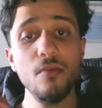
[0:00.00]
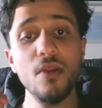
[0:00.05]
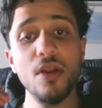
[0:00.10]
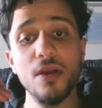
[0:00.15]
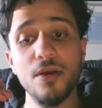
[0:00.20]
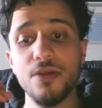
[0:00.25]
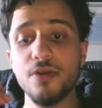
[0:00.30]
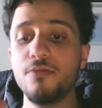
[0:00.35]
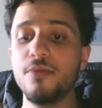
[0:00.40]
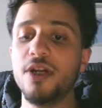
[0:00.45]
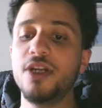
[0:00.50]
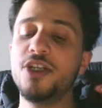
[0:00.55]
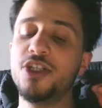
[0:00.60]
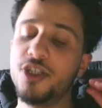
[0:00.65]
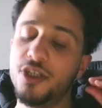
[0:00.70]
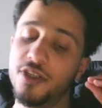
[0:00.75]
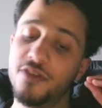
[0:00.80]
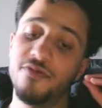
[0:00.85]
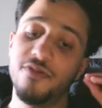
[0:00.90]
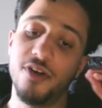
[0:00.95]
the
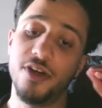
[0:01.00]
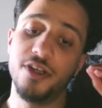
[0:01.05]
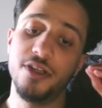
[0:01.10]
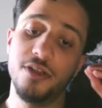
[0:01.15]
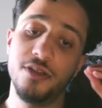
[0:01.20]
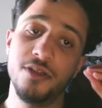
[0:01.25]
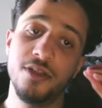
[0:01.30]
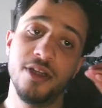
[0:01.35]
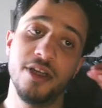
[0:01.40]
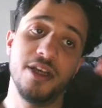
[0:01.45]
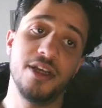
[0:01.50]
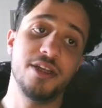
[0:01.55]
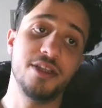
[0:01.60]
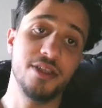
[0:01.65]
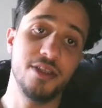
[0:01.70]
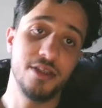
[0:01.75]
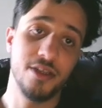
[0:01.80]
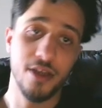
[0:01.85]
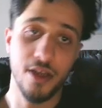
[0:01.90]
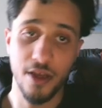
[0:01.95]
malicious file,
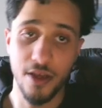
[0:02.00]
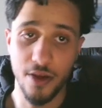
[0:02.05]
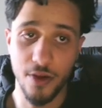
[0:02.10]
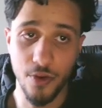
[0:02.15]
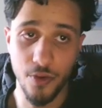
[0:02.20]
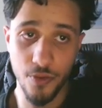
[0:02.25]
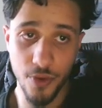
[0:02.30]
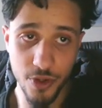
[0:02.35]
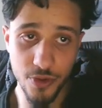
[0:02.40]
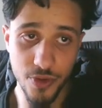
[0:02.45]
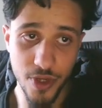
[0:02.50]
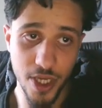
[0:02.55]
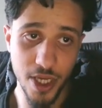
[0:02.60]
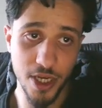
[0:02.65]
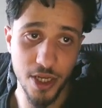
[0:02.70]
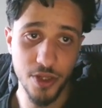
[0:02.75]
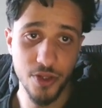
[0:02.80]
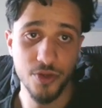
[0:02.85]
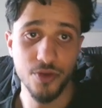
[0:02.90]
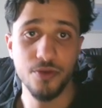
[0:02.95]
and what we're
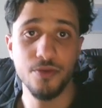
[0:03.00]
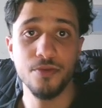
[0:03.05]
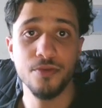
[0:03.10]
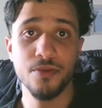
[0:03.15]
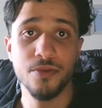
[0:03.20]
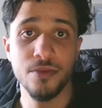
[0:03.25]
gonna do